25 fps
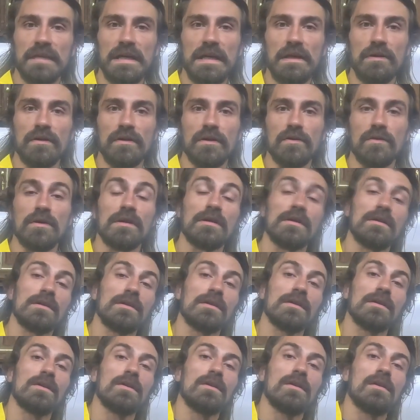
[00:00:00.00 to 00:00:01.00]
I don't know.
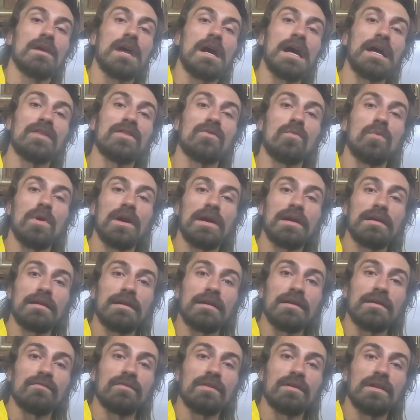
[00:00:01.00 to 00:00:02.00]
Either
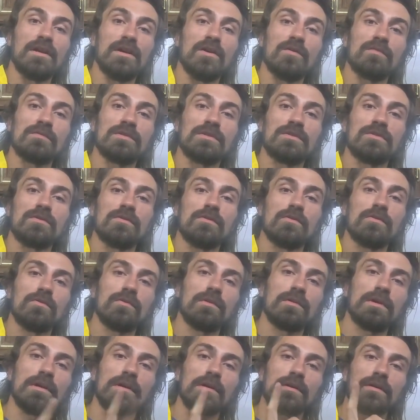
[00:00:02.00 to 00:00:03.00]
way, if it helped
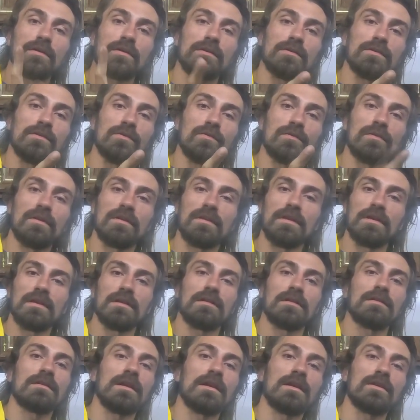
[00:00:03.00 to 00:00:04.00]
you, do the
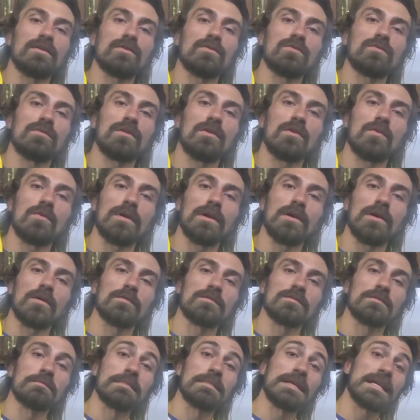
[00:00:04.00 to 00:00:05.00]
thing that you know
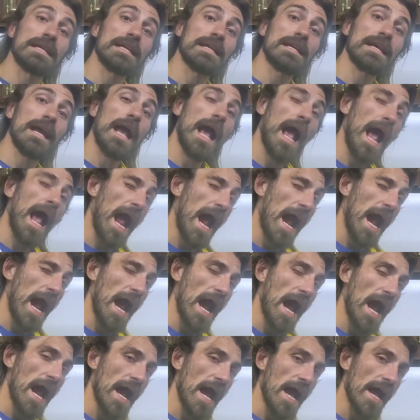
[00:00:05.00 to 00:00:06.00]
helps me,
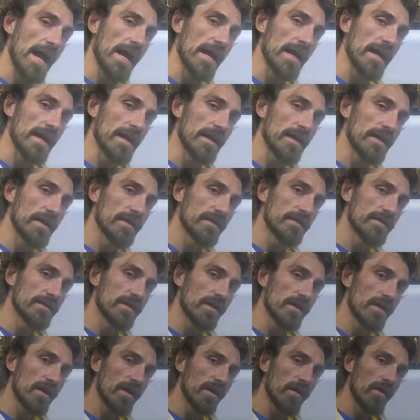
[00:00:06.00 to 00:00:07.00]

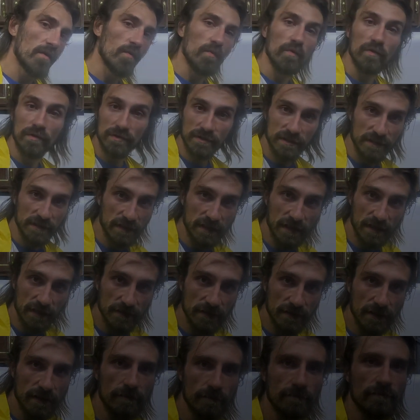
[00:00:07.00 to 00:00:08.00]
and we'll see you
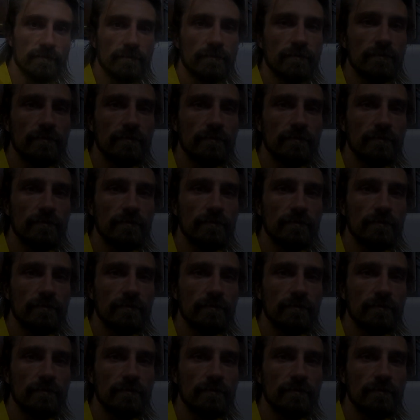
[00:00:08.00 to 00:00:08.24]
next time.